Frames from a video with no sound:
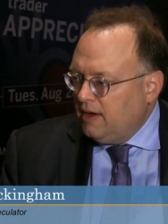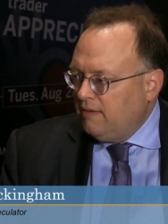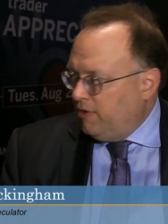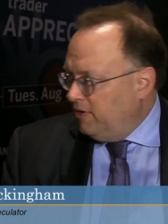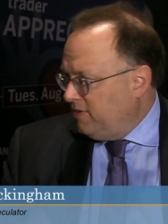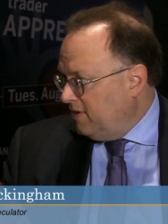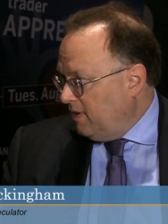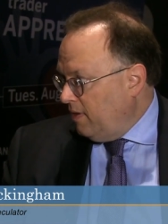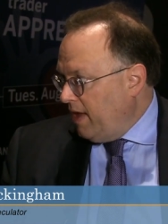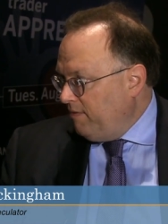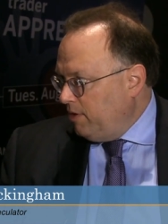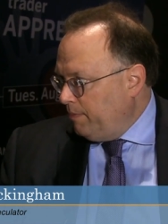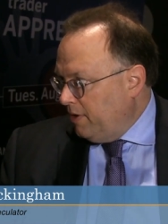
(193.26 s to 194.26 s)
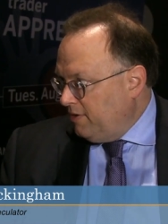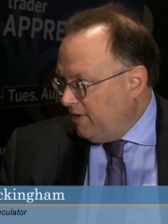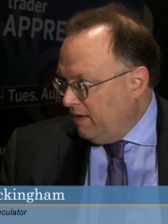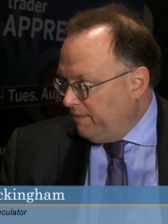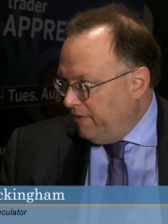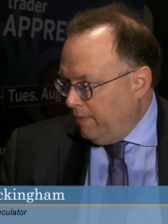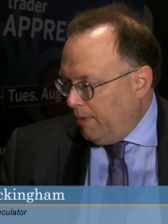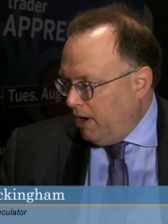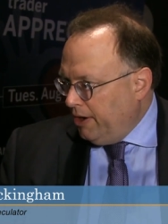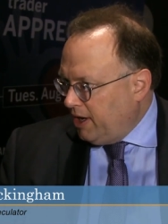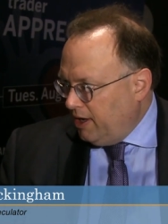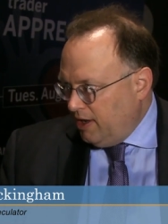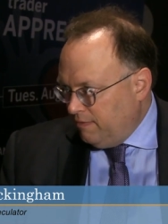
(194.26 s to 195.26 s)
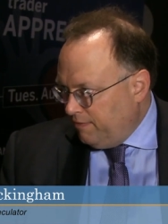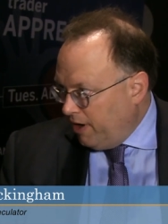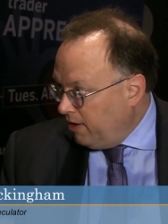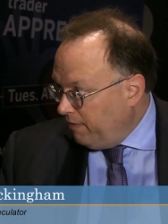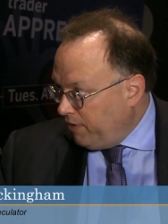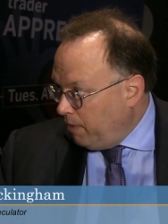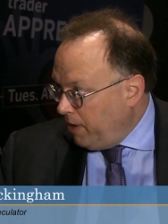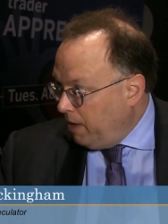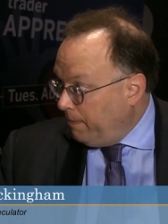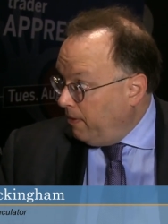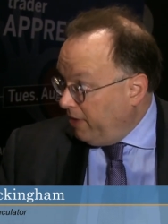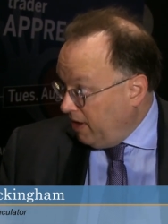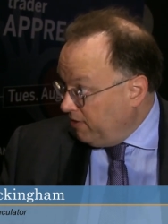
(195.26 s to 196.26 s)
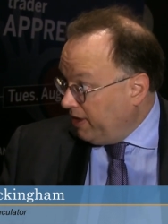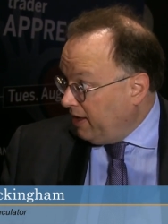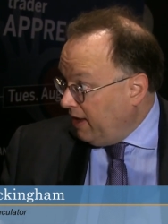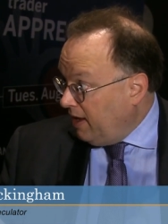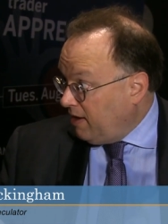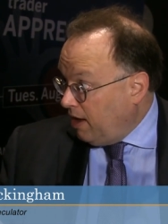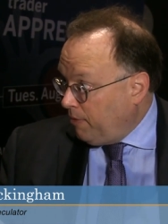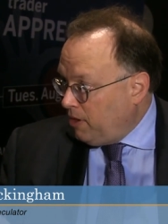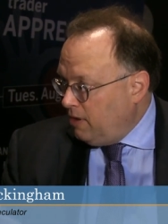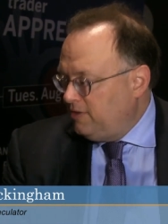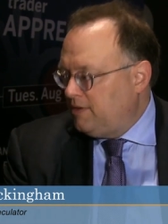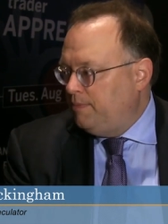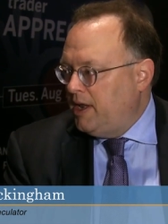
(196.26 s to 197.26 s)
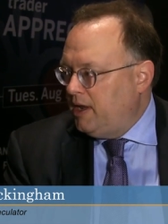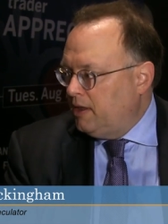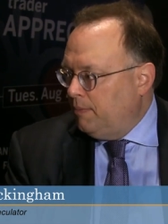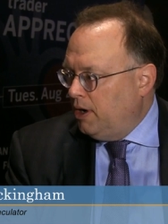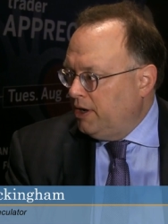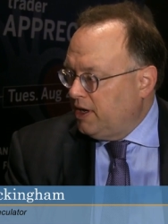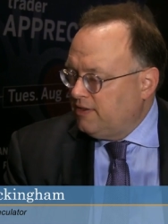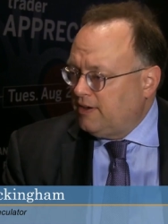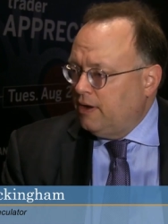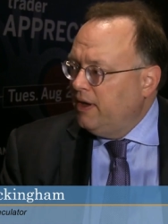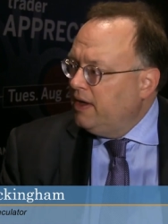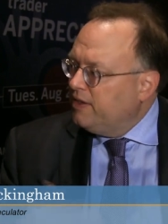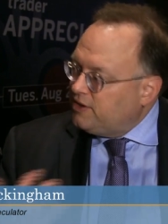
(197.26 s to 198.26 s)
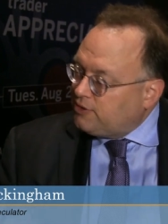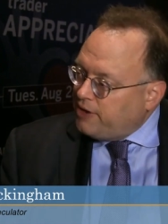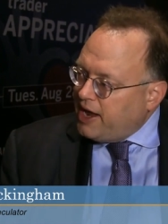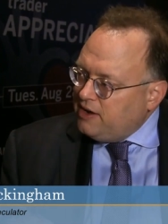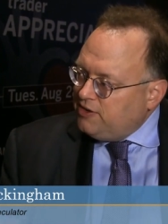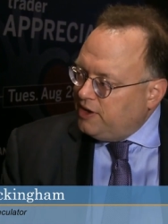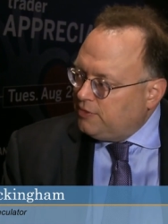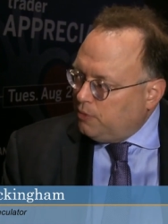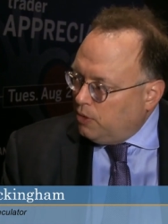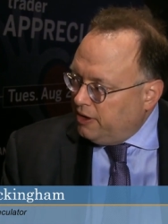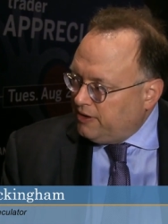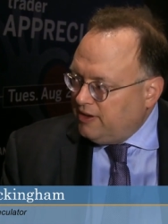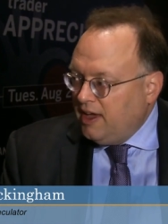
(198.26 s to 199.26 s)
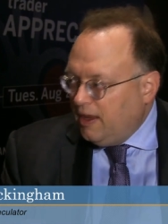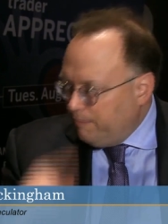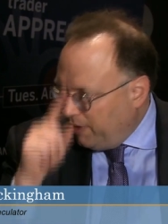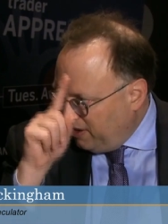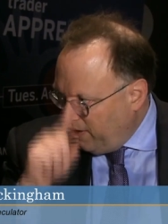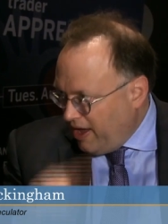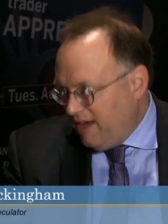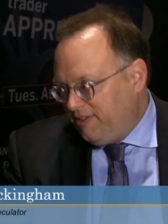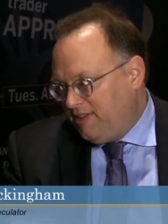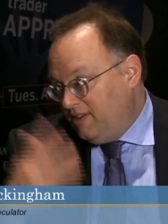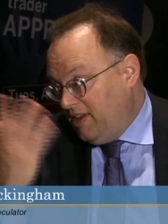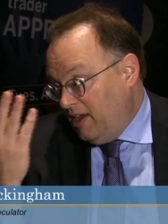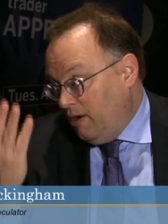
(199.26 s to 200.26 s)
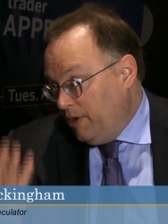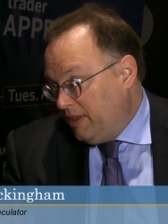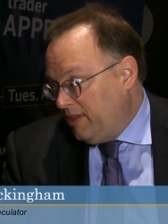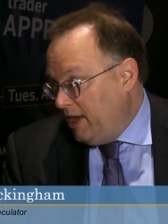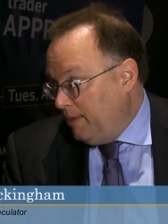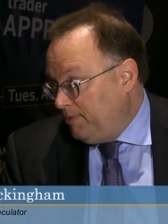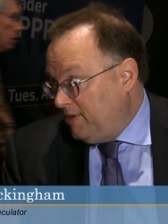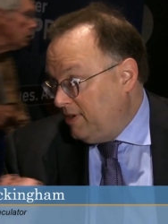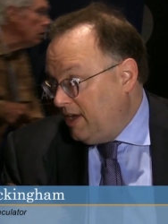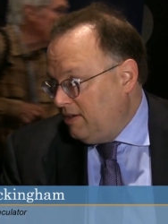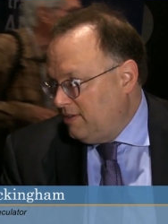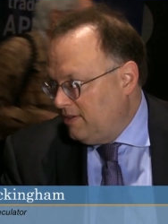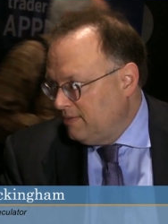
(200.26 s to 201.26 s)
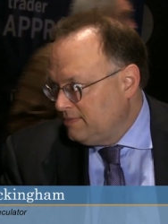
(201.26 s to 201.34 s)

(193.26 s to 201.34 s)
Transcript: versus 11% for the market, and very few people even come close to beating the market. So the strategy's worked, but you have to deal with the ups and downs.